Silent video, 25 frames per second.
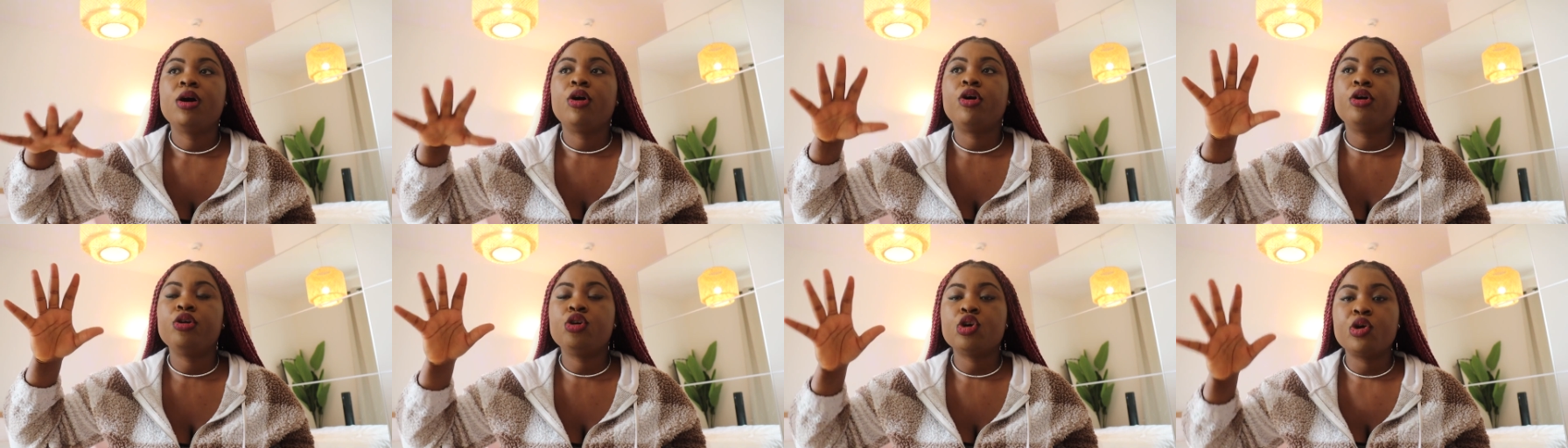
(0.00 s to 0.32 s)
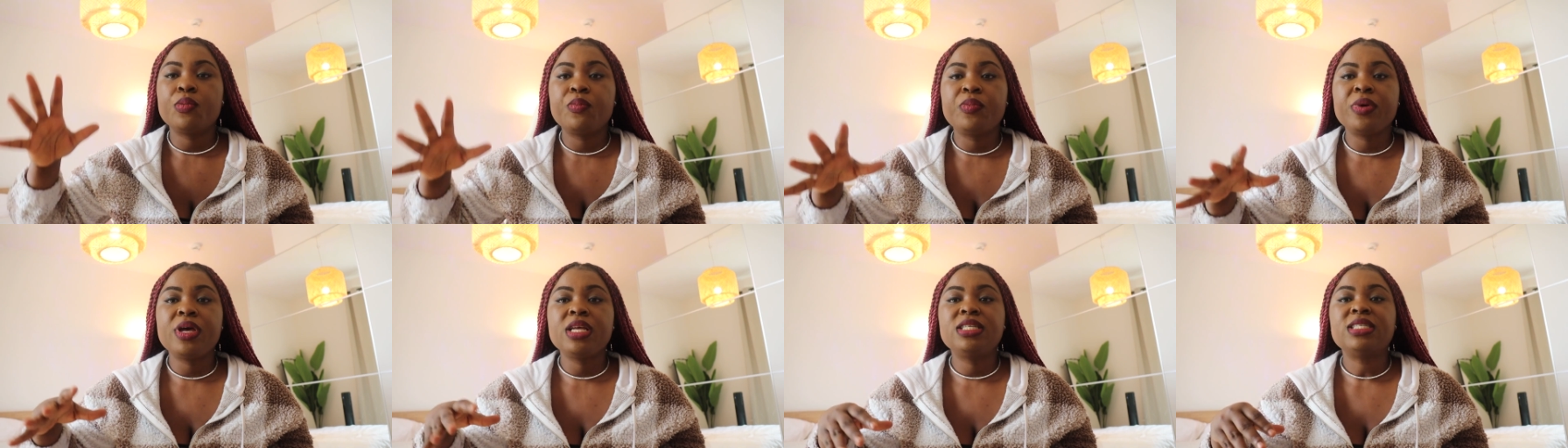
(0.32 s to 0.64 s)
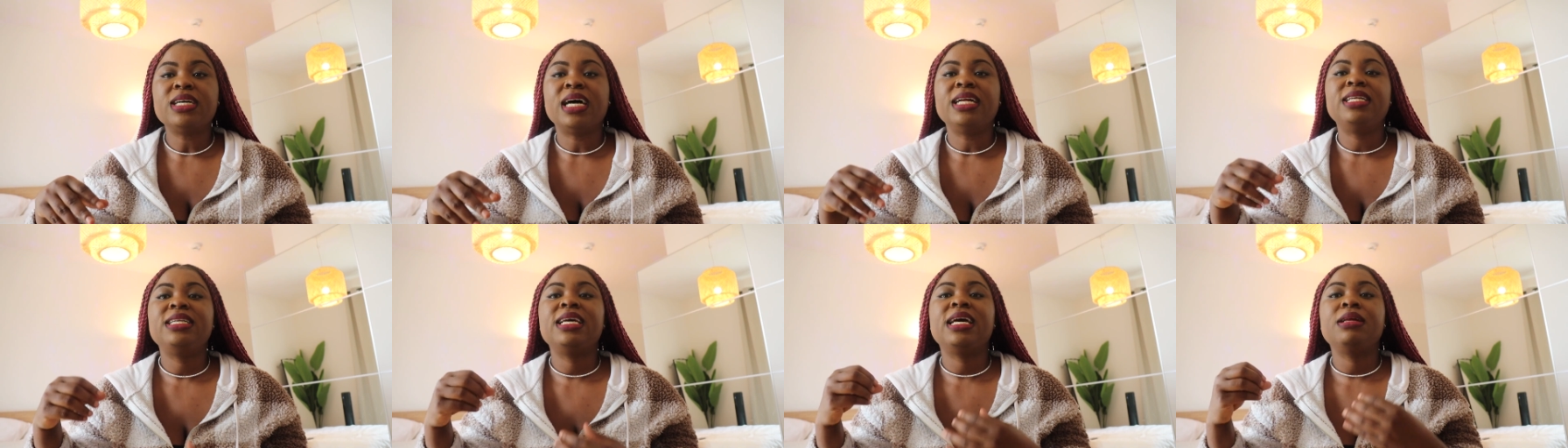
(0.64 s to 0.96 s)
on your page
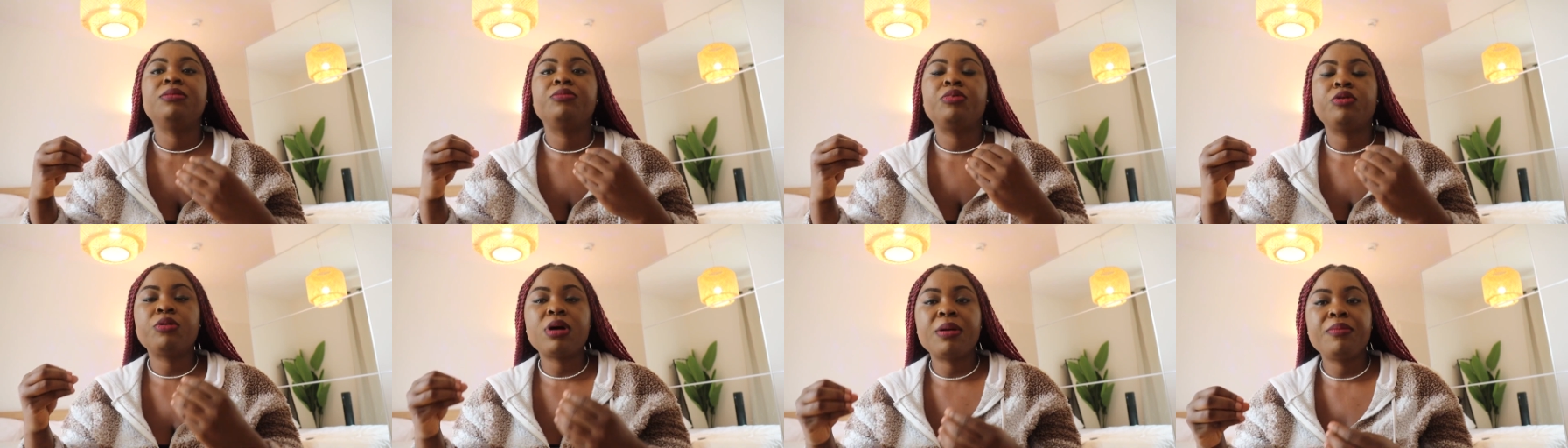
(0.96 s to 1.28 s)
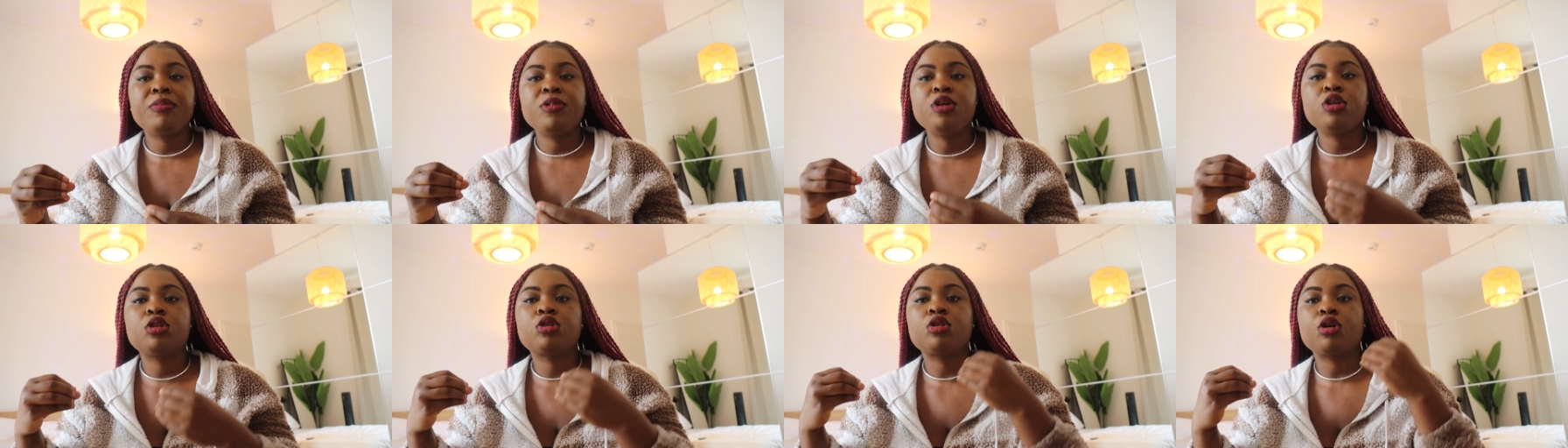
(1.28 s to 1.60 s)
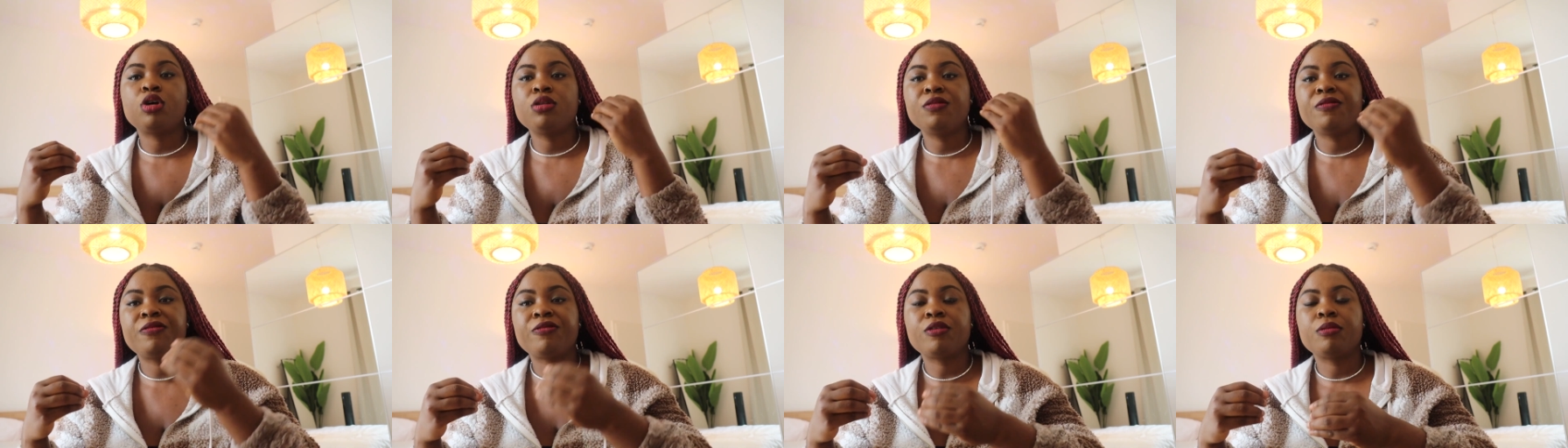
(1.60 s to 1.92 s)
and then probably
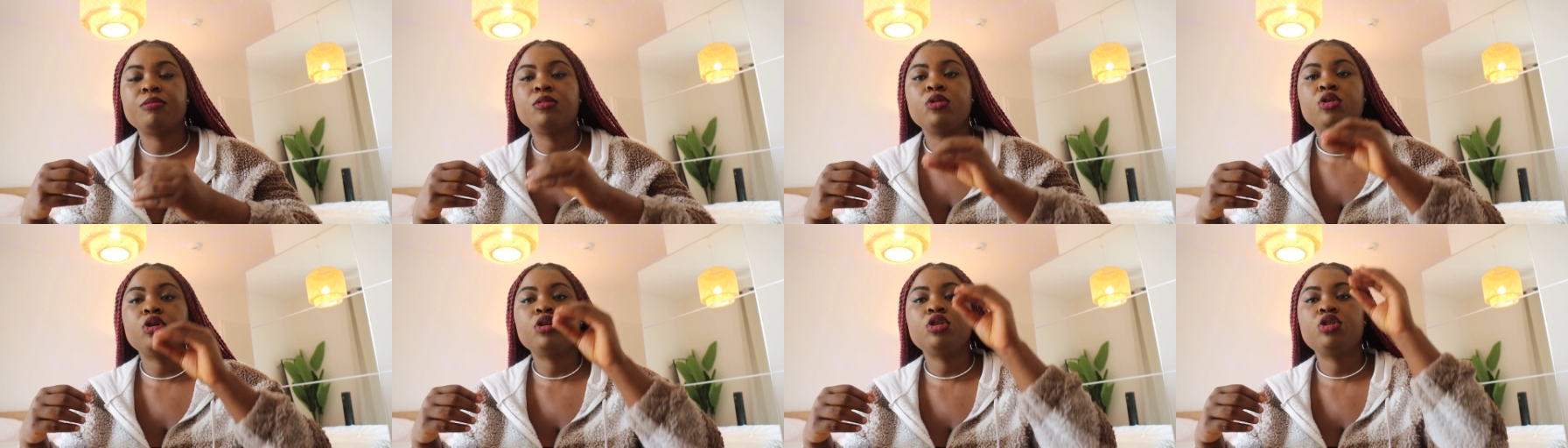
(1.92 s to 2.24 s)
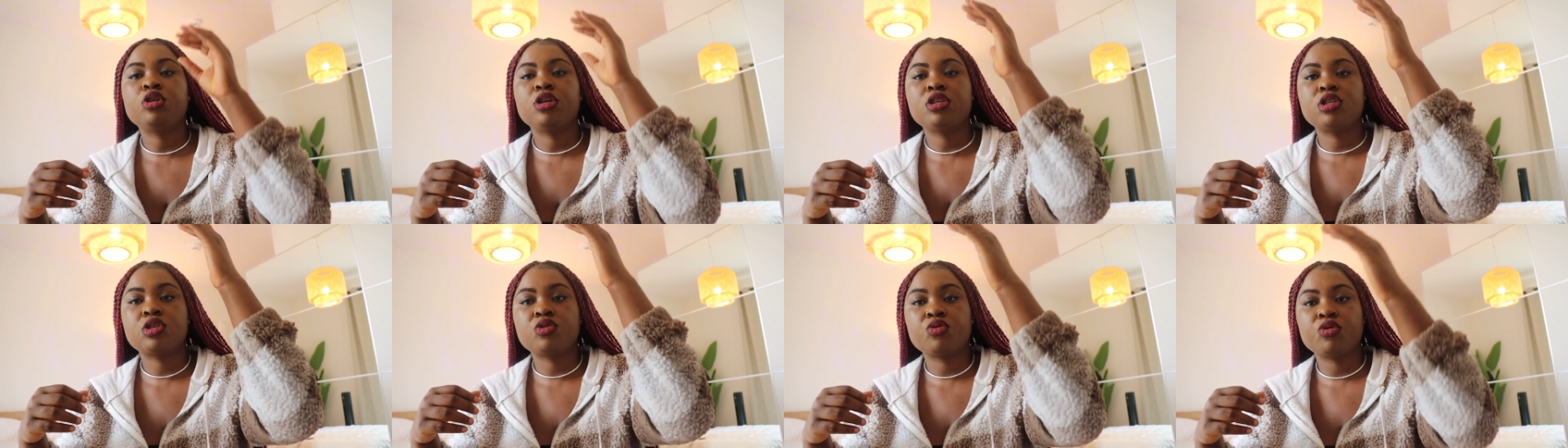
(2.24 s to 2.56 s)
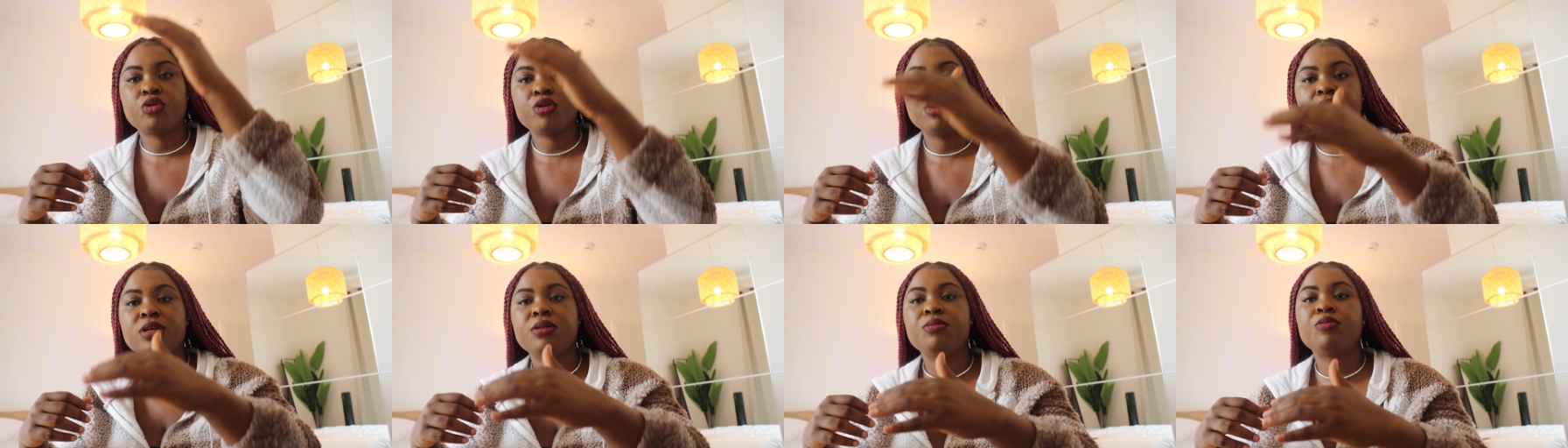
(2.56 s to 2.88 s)
turn from not just
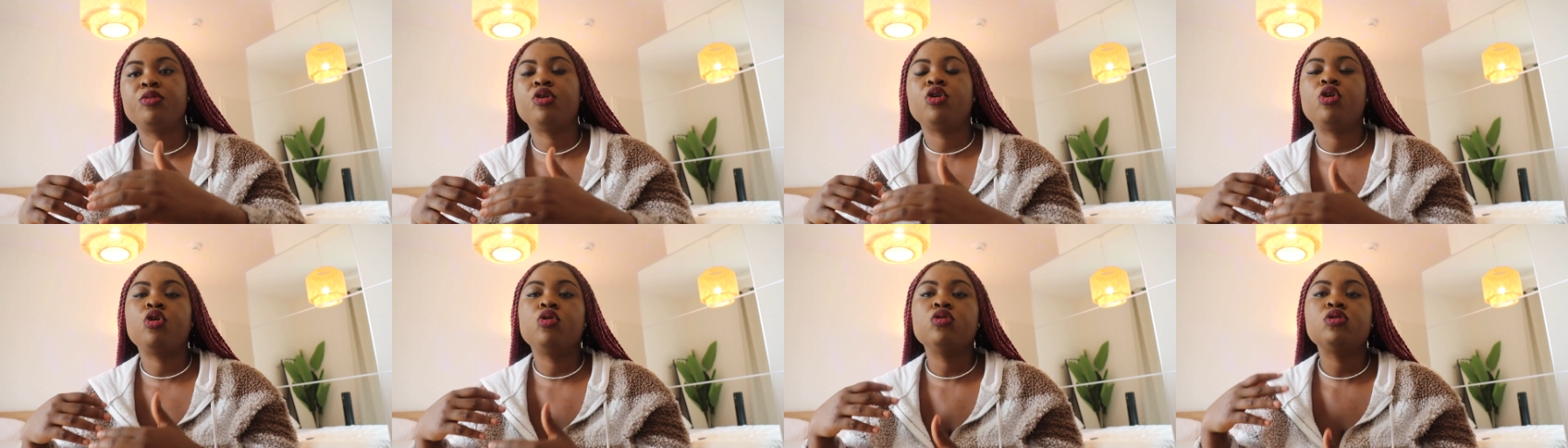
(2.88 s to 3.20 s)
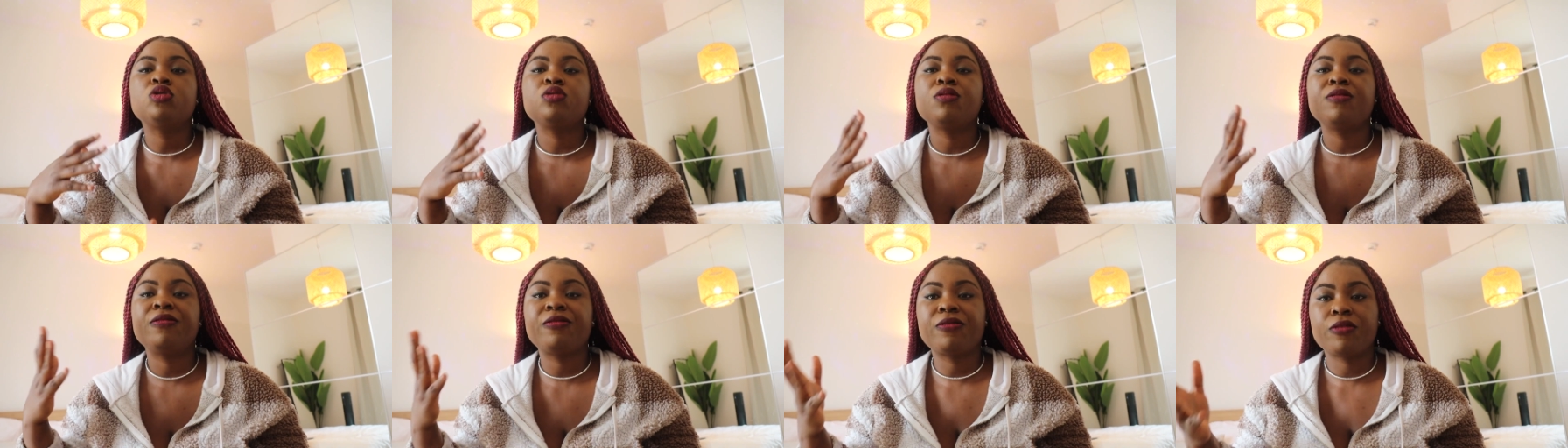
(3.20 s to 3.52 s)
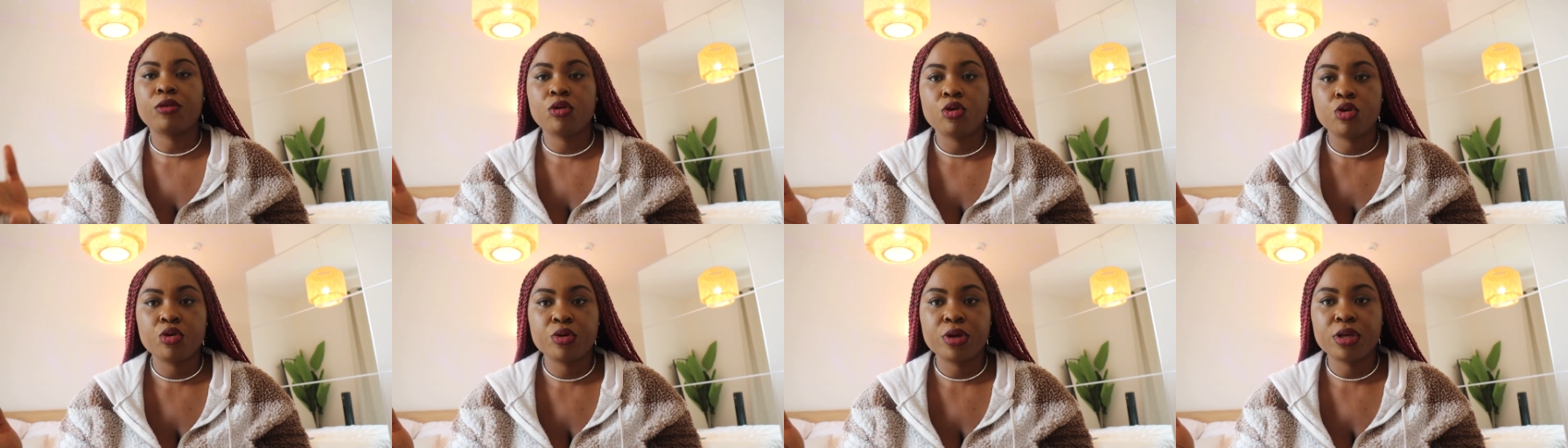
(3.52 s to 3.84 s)
scrolling but also
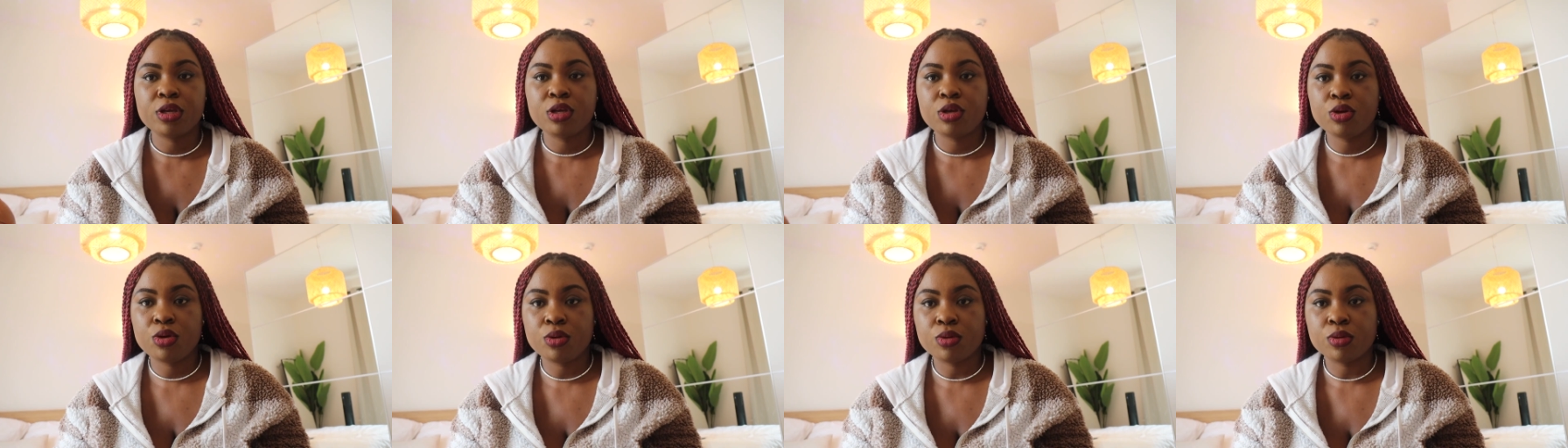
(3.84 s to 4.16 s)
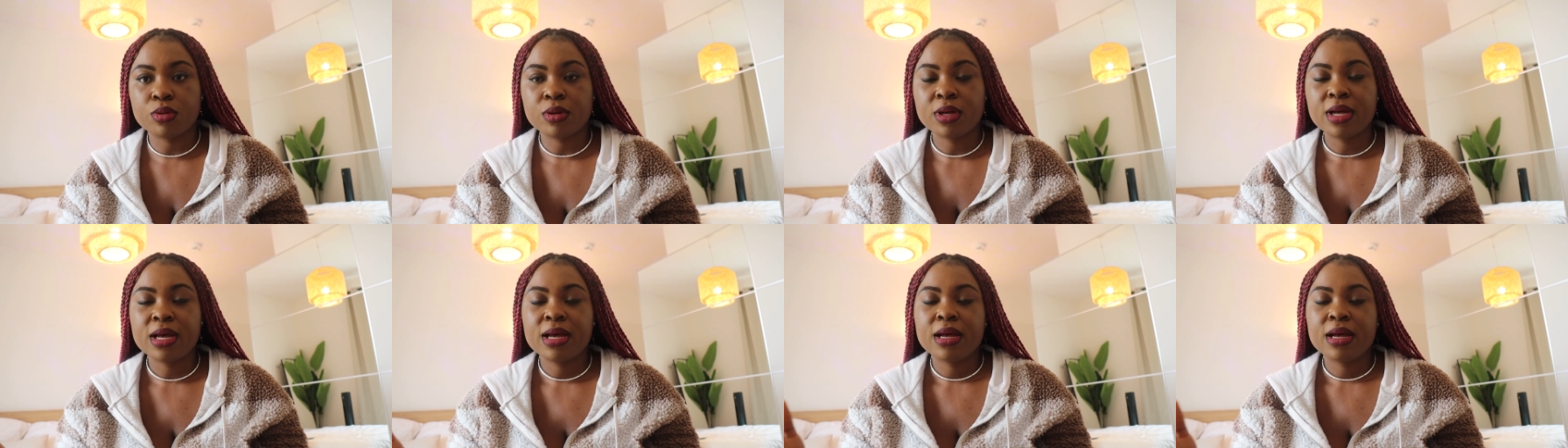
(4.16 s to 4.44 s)
following you.